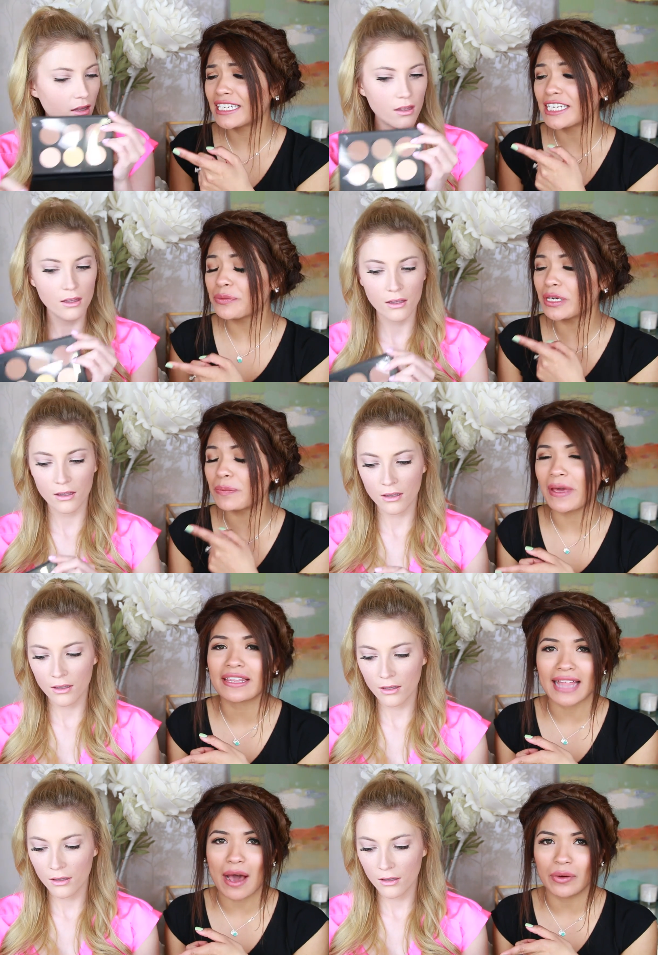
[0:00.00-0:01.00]
Speaker 1: I did want to
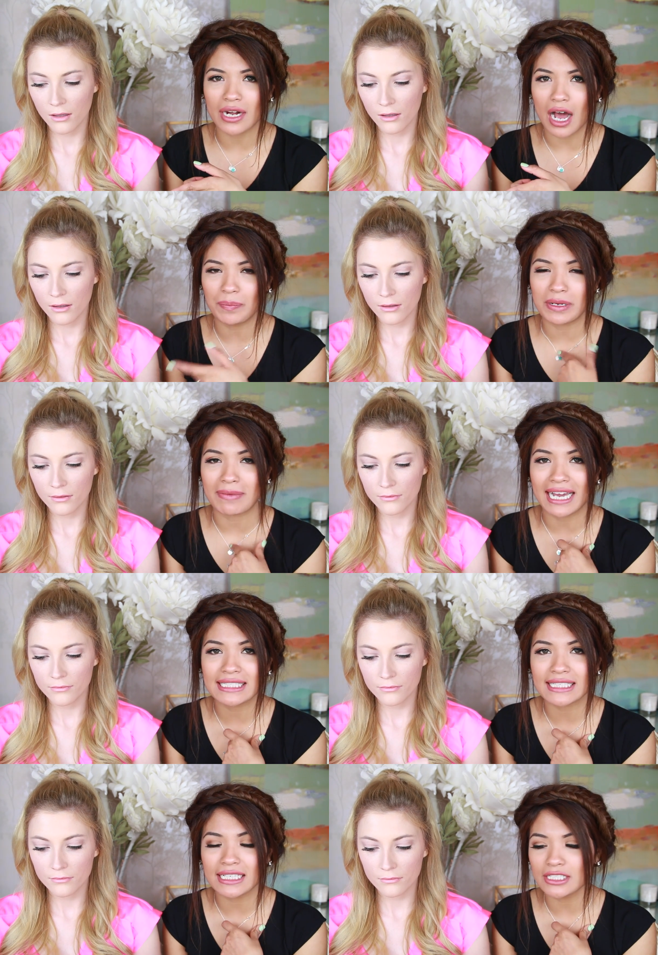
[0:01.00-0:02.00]
pick that one up in my
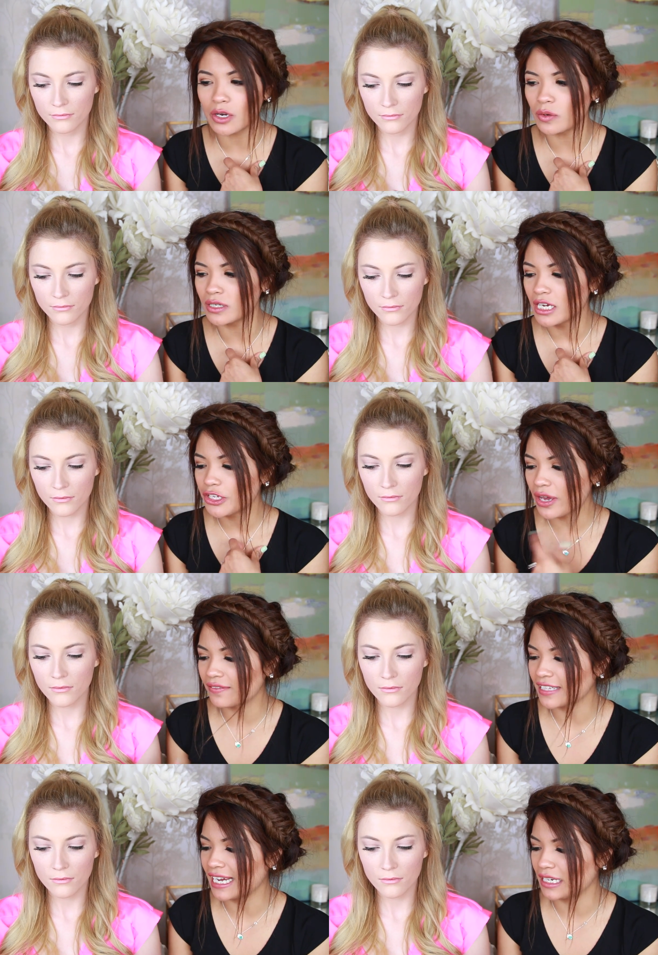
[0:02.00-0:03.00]
skin tone. You
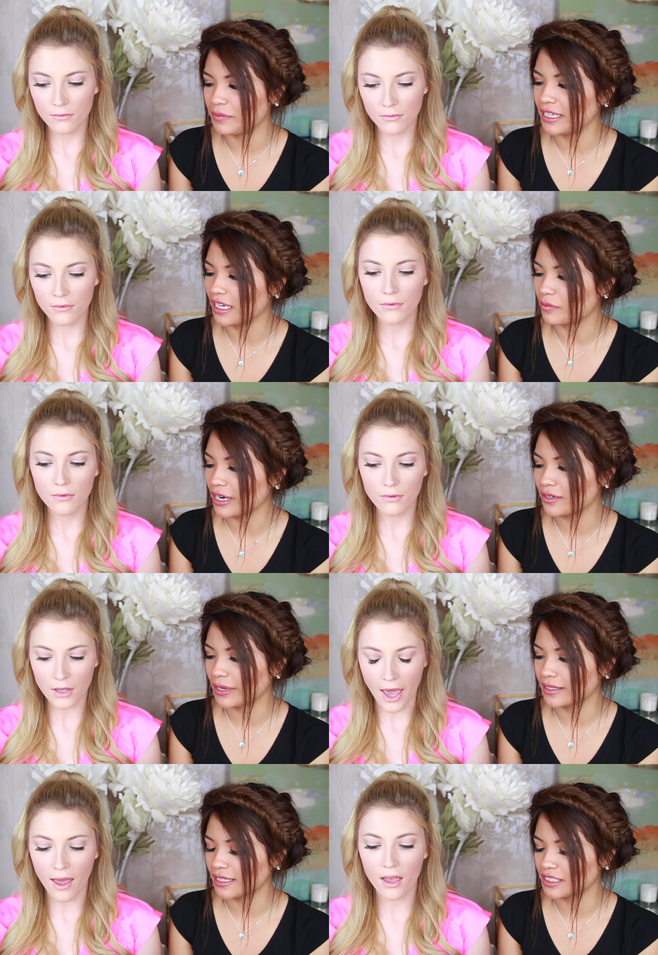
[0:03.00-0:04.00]
have light and medium, right?
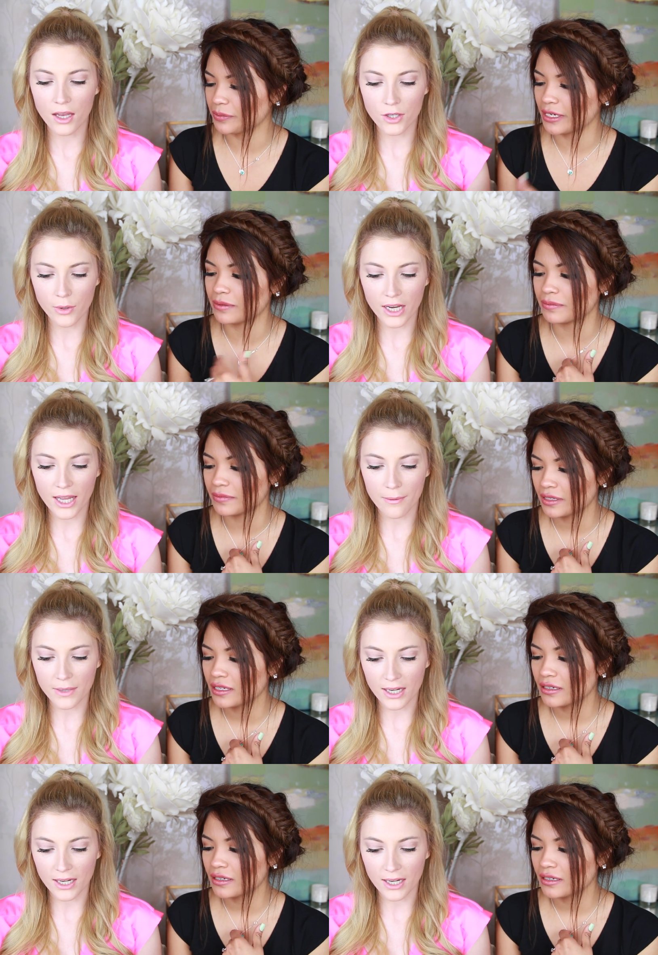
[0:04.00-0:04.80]
right? Yeah, light and you were gonna get